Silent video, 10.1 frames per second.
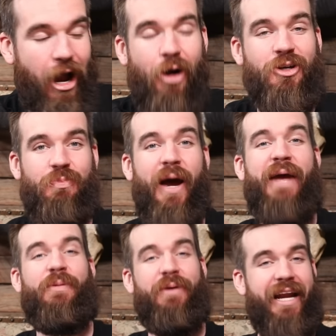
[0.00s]
a hoax
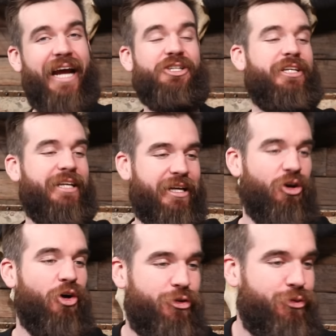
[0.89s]
paper, but it actually
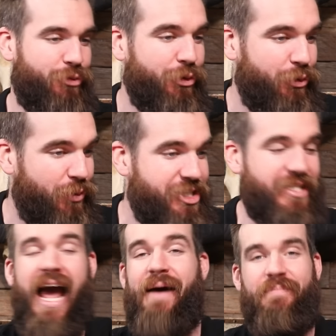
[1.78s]
got through, which
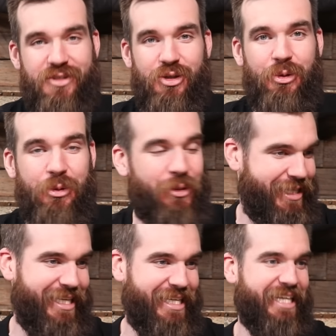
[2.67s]
is
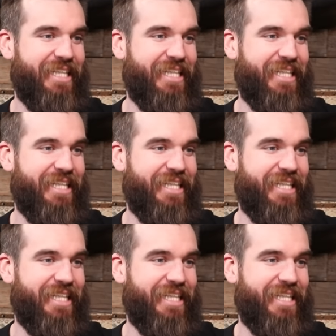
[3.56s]
absolutely